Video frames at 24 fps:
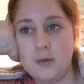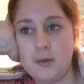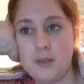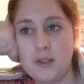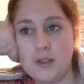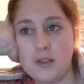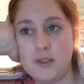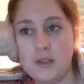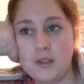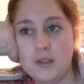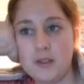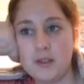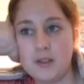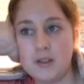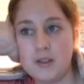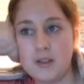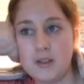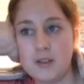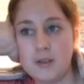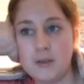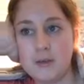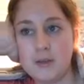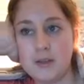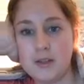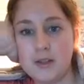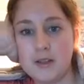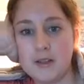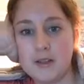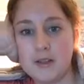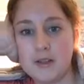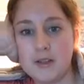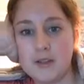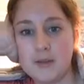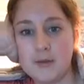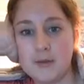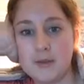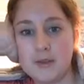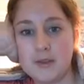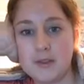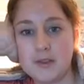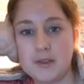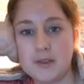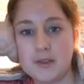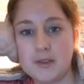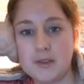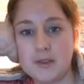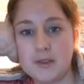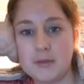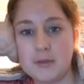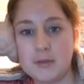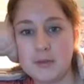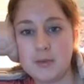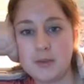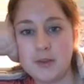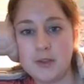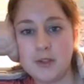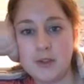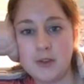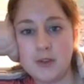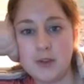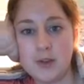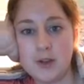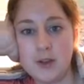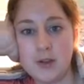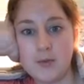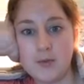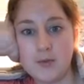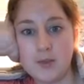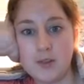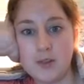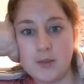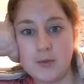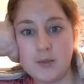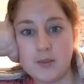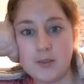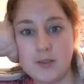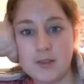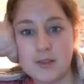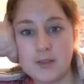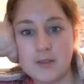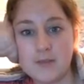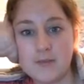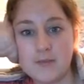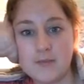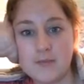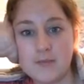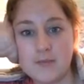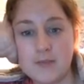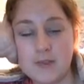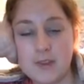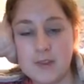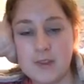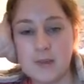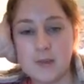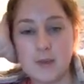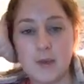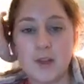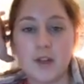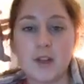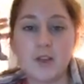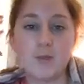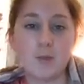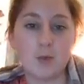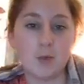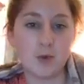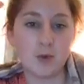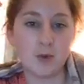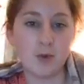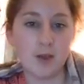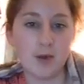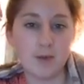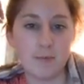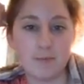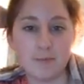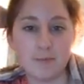started late because he was pulling crab traps, so we could have more crab.